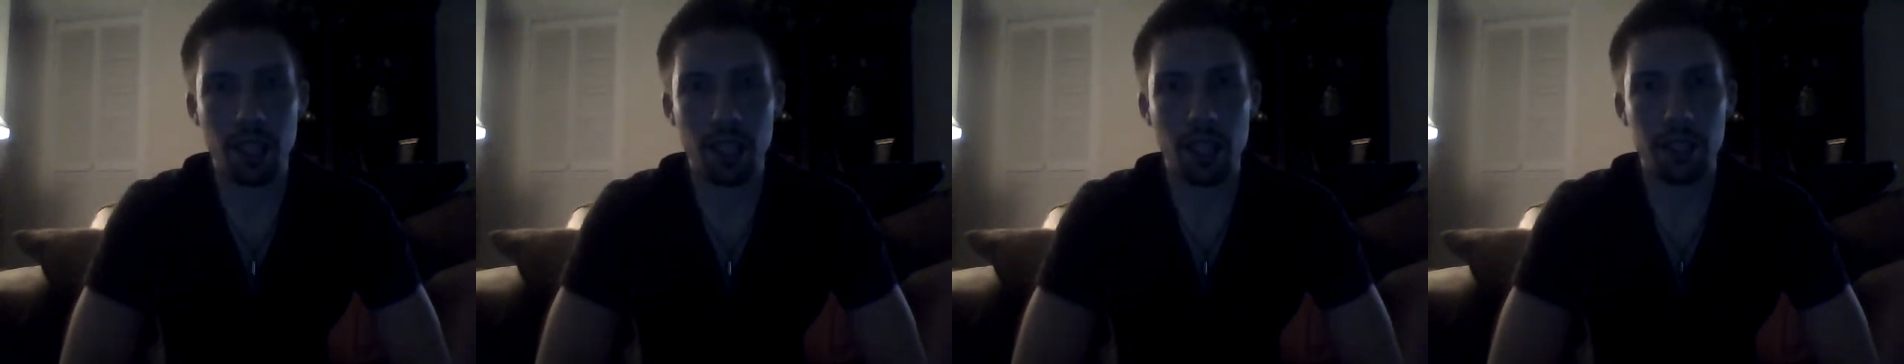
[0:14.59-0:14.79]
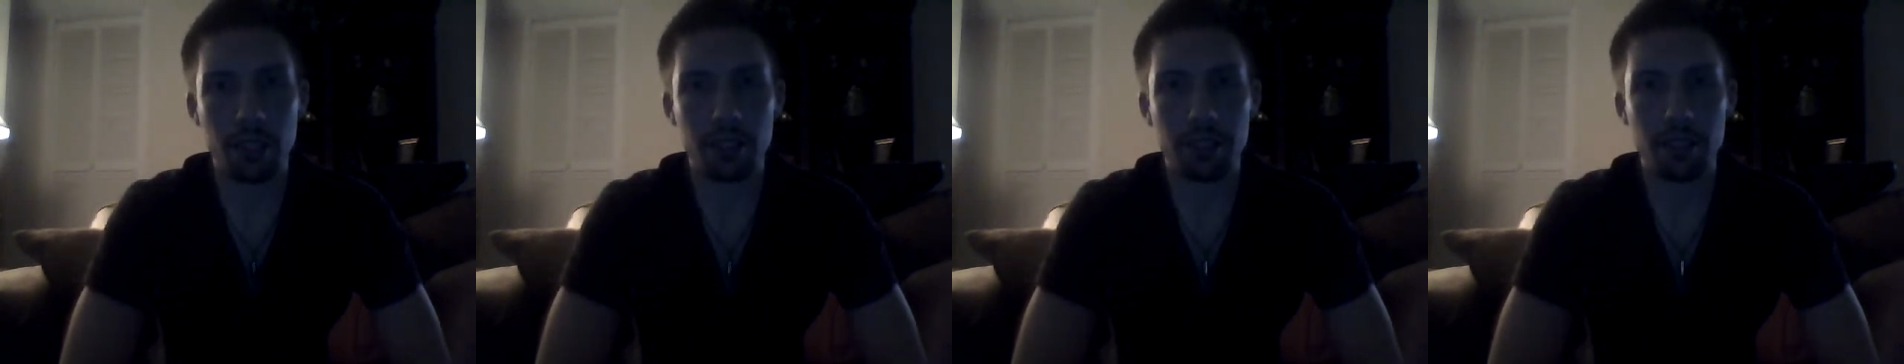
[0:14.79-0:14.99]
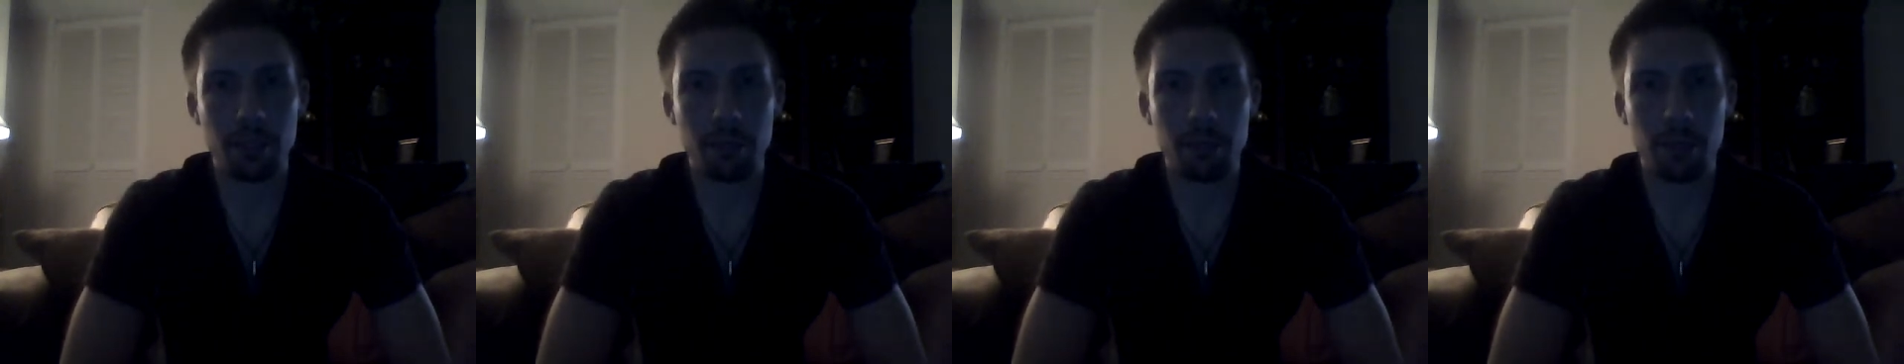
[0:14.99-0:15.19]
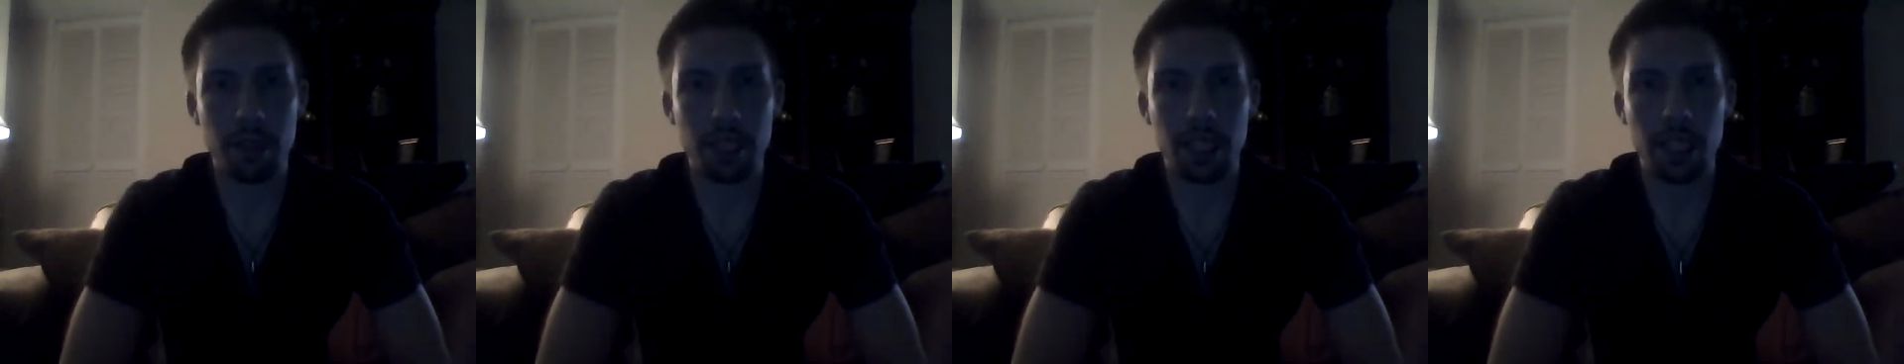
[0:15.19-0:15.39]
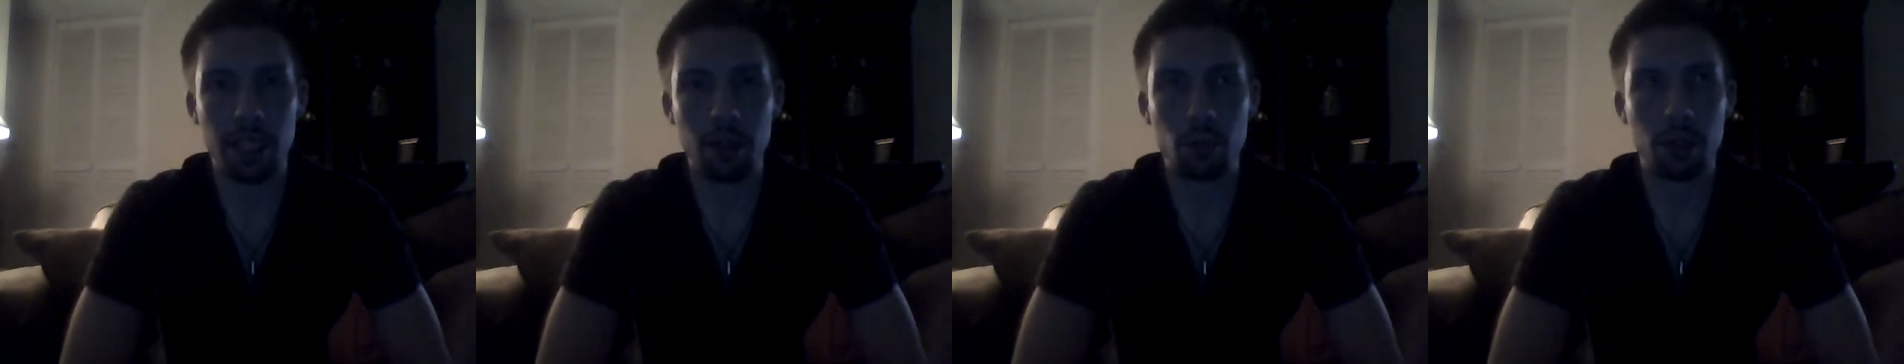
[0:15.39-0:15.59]
and
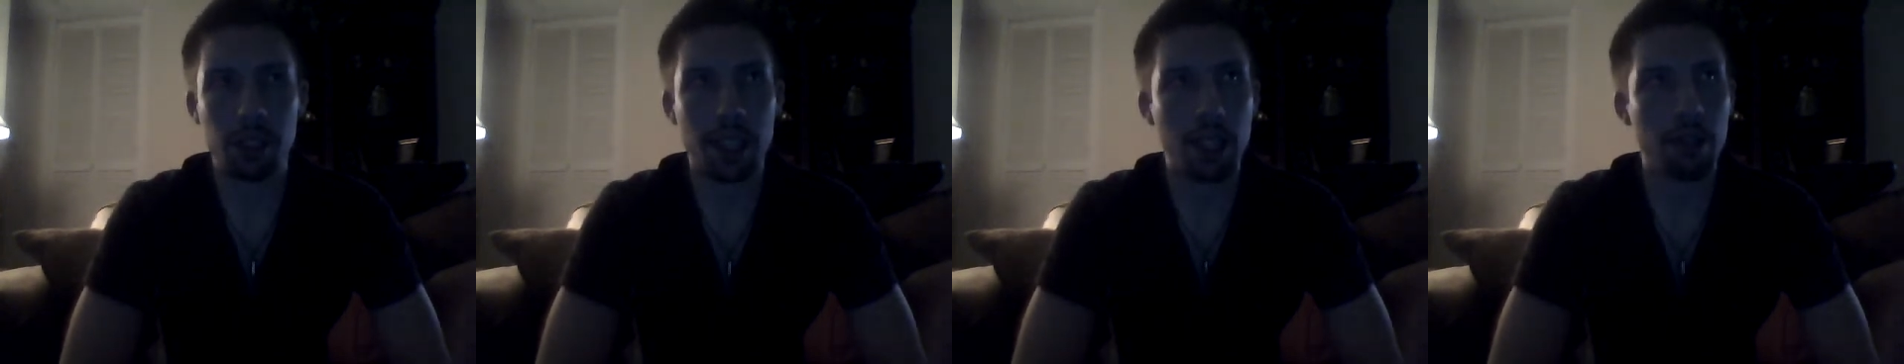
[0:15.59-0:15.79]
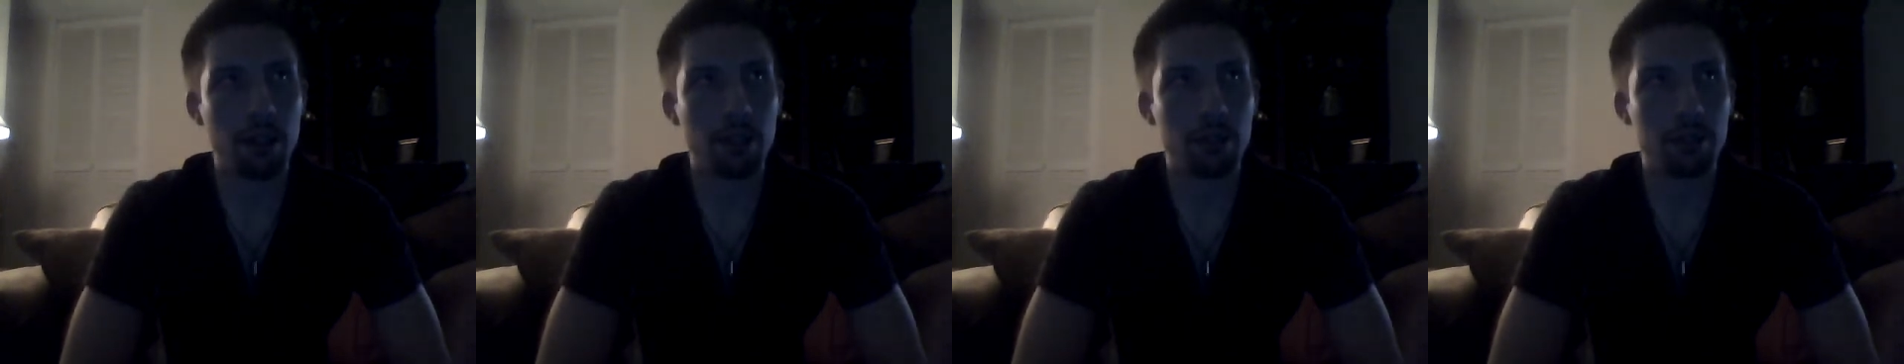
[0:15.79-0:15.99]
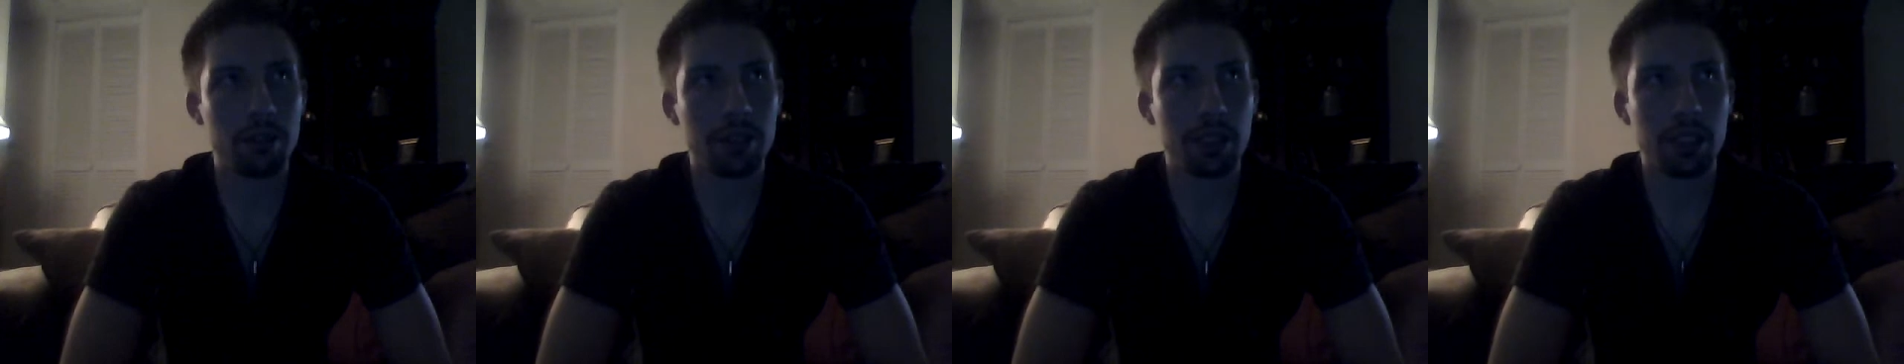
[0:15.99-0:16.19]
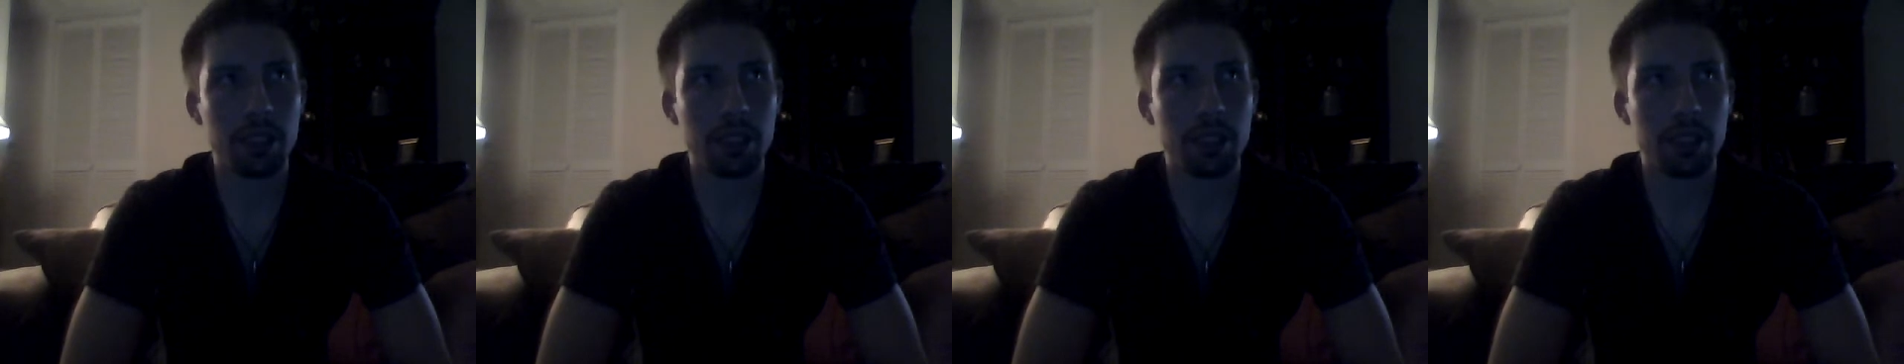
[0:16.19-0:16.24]
somebody, without